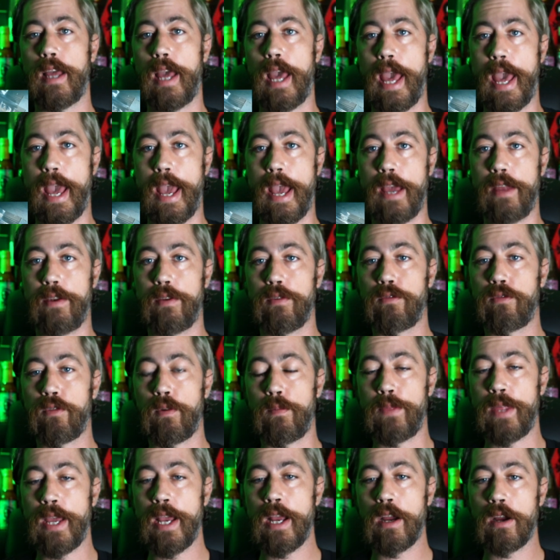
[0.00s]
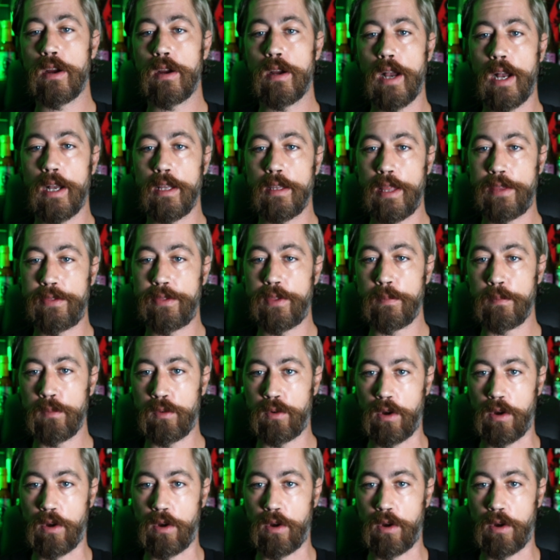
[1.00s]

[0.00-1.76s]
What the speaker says: And from there, I let them